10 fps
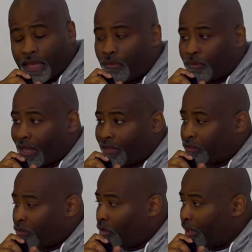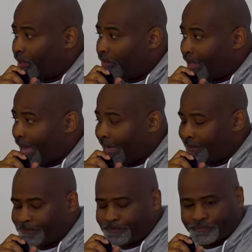And when I thought
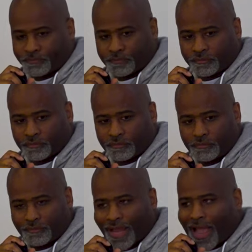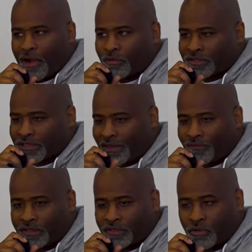that I was
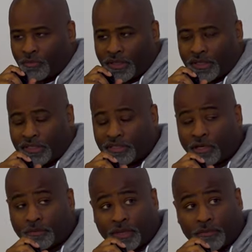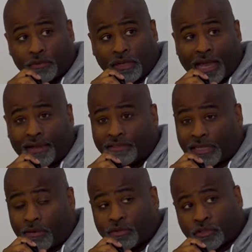saving so many of these young people's lives
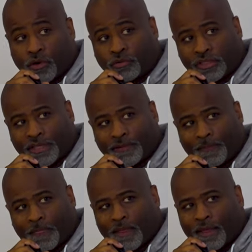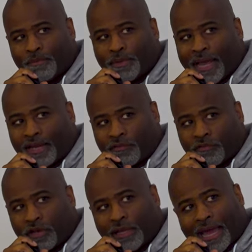that I was coaching, but I
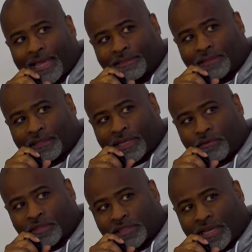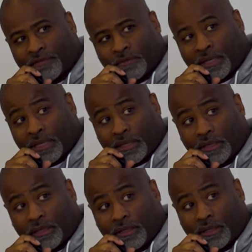didn't realize that they were saving
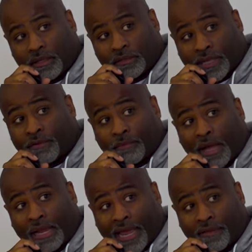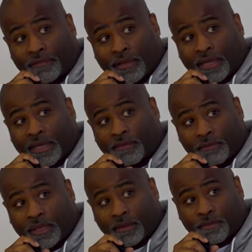me, saving my life, and
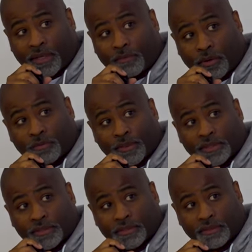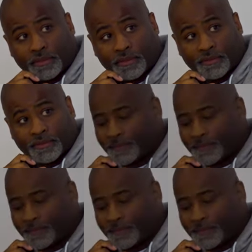giving me a bigger purpose.